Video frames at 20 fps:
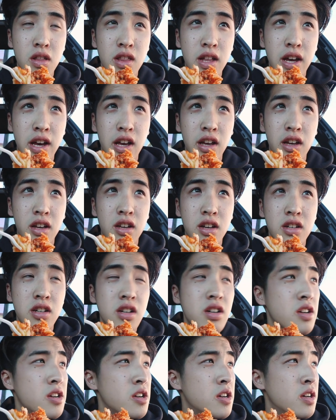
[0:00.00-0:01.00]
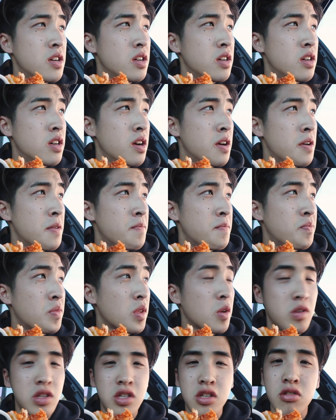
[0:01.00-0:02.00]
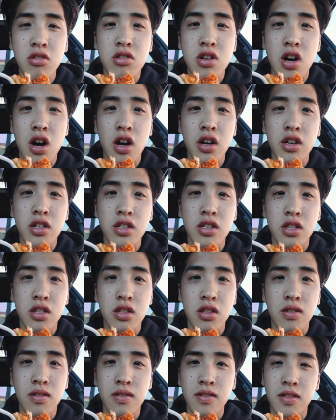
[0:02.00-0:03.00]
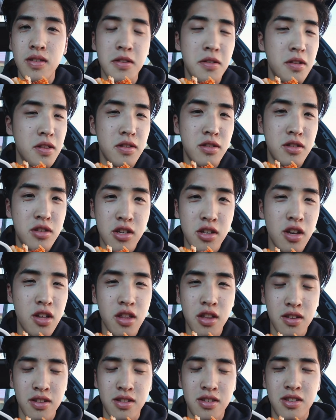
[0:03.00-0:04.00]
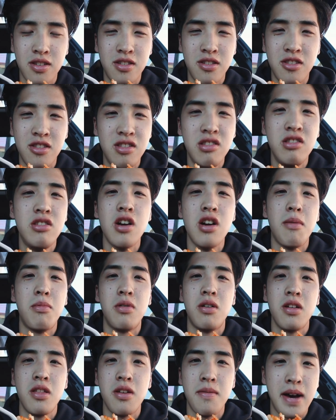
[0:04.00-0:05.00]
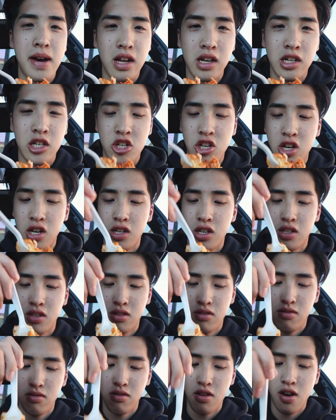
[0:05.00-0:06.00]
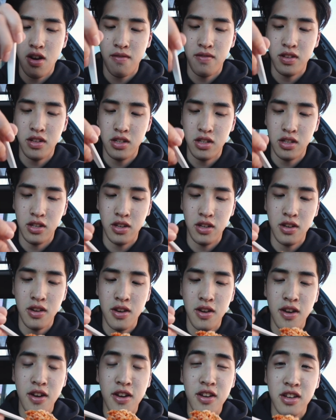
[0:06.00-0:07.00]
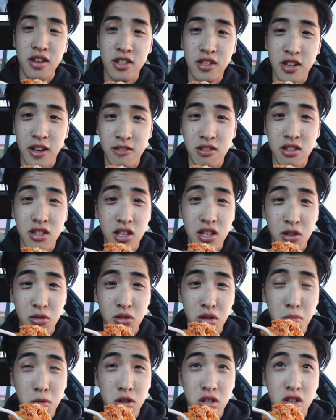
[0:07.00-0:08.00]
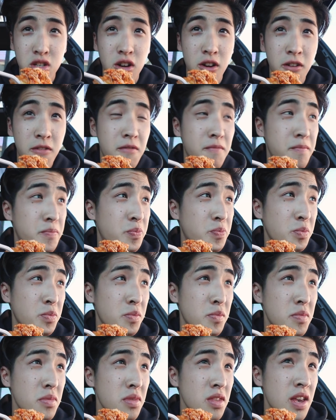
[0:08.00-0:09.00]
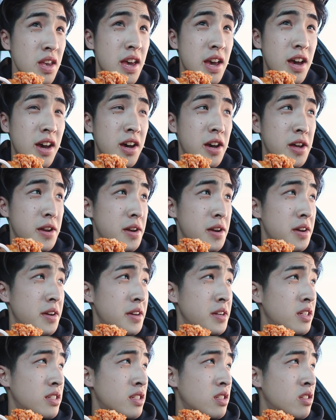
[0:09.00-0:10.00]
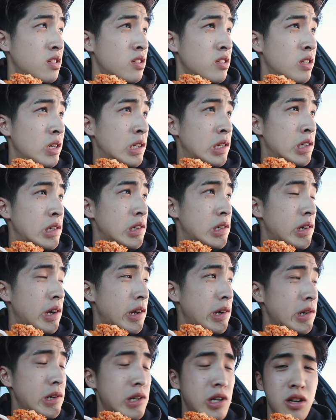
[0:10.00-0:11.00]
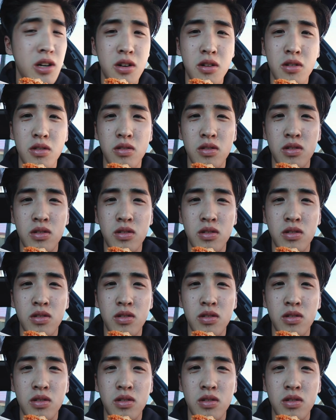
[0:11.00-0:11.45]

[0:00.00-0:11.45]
like with two cars the it's double the amount of stress obviously because you have to deal with more stuff and I don't know